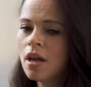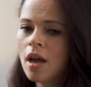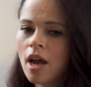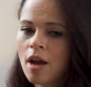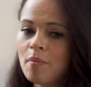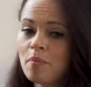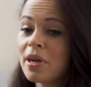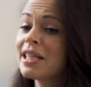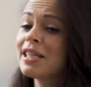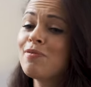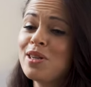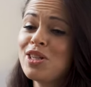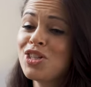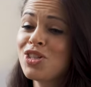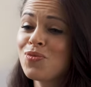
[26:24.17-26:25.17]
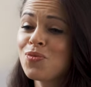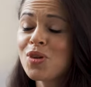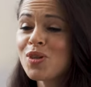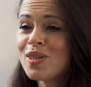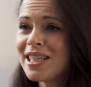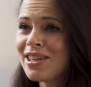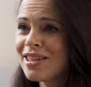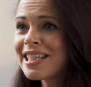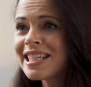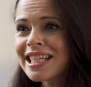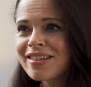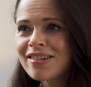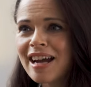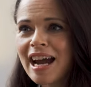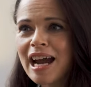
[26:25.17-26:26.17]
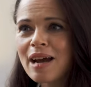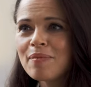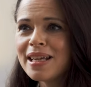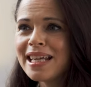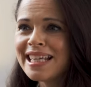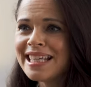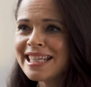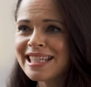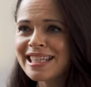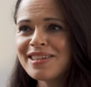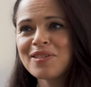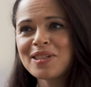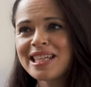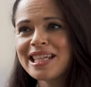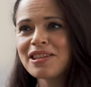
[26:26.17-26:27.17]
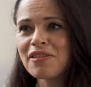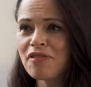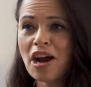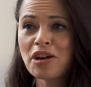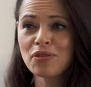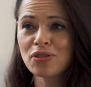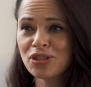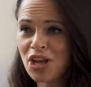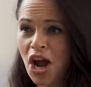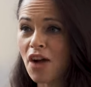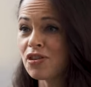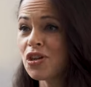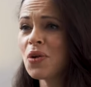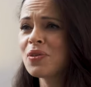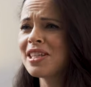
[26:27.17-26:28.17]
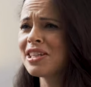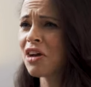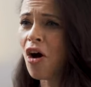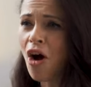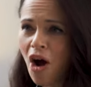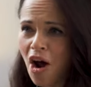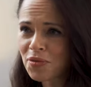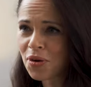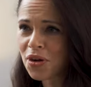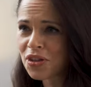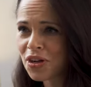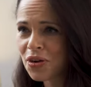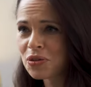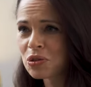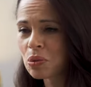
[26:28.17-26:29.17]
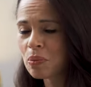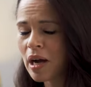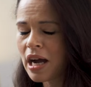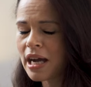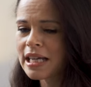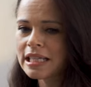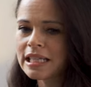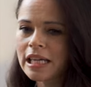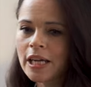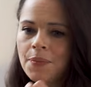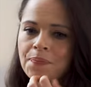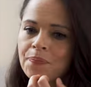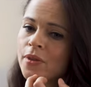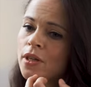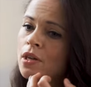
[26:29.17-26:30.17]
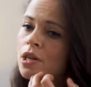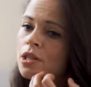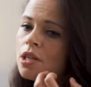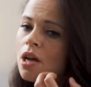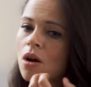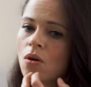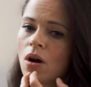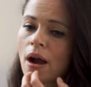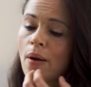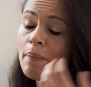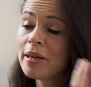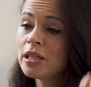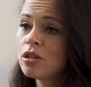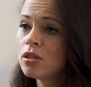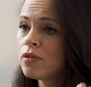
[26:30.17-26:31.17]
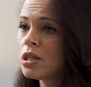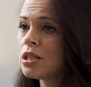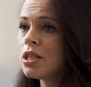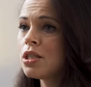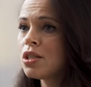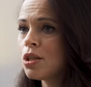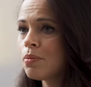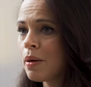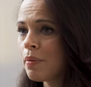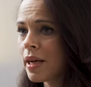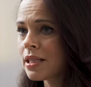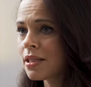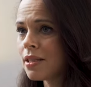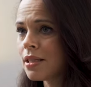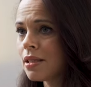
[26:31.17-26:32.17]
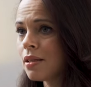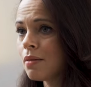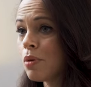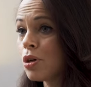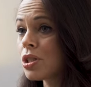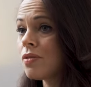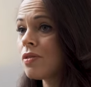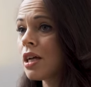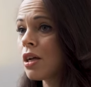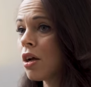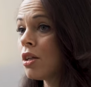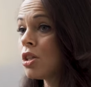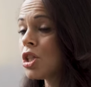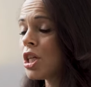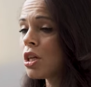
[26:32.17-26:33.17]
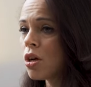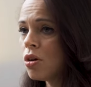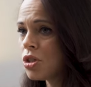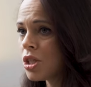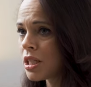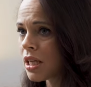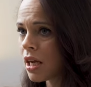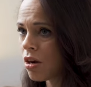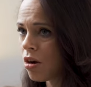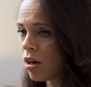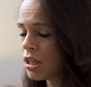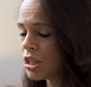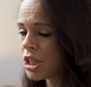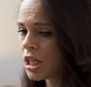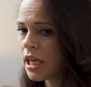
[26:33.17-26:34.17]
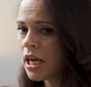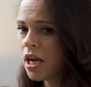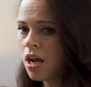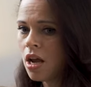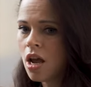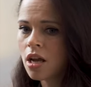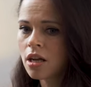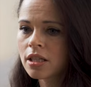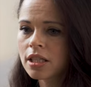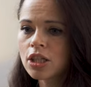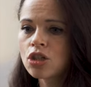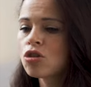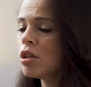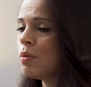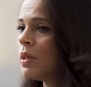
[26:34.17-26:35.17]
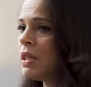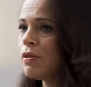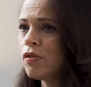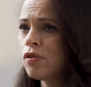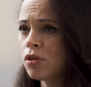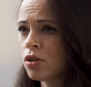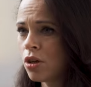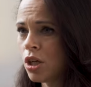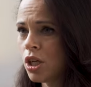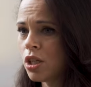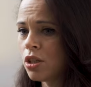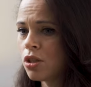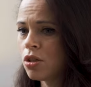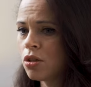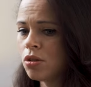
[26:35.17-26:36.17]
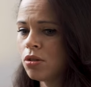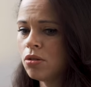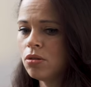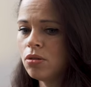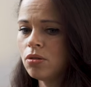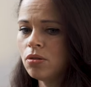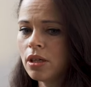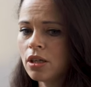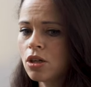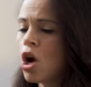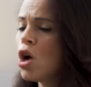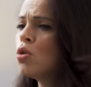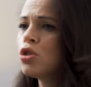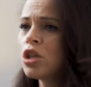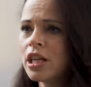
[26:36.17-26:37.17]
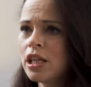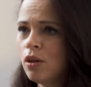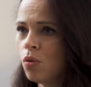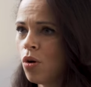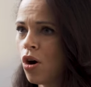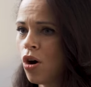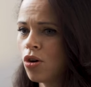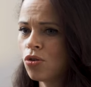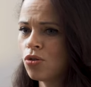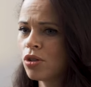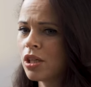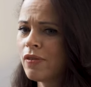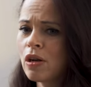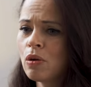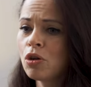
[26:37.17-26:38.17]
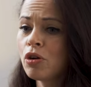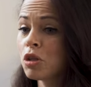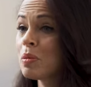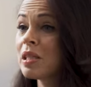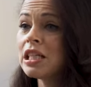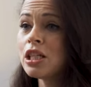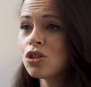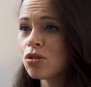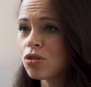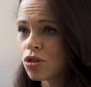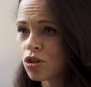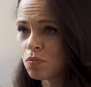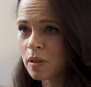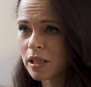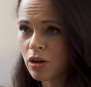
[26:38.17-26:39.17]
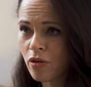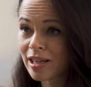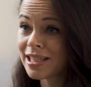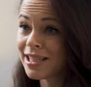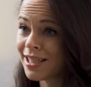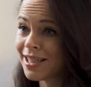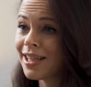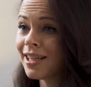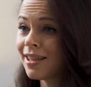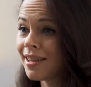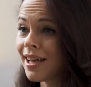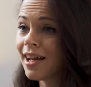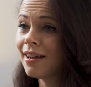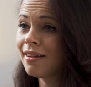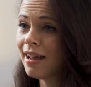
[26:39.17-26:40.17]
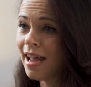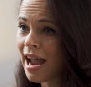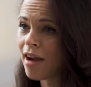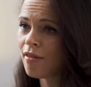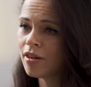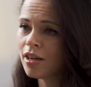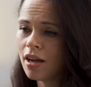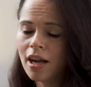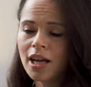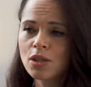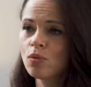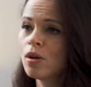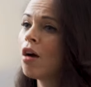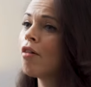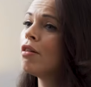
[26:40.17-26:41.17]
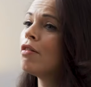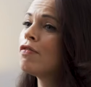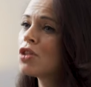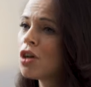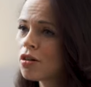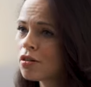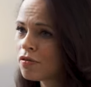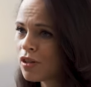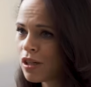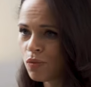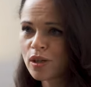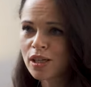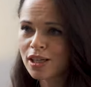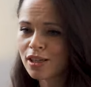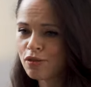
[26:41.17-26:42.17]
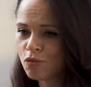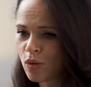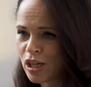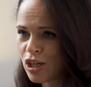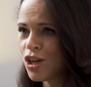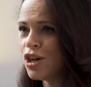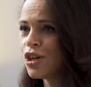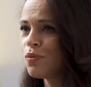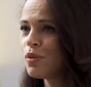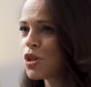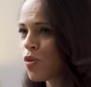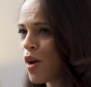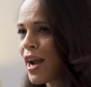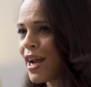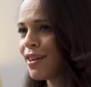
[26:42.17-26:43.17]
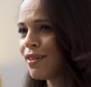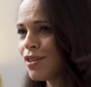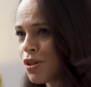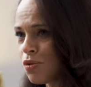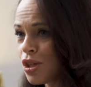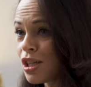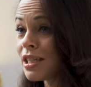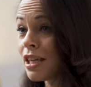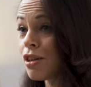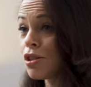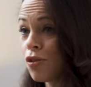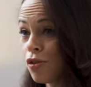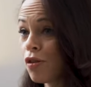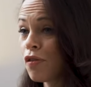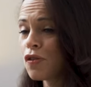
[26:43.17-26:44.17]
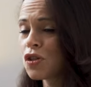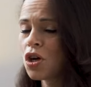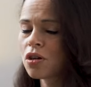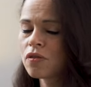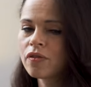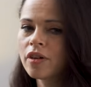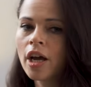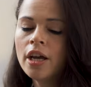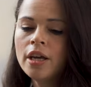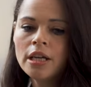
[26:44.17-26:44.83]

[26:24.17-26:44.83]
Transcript: Uh, but as I mentioned, what you see on Instagram is you see the final stuff. You don't see the hard work that goes all behind it. So I went back to university to do my master's in positive psychology and coaching psychology because I truly believe if you're going to coach anyone or give anyone your expertise, you should be credited in that area. As we are in photography, we, we learn and we train, and so you can say you're, you're a photographer.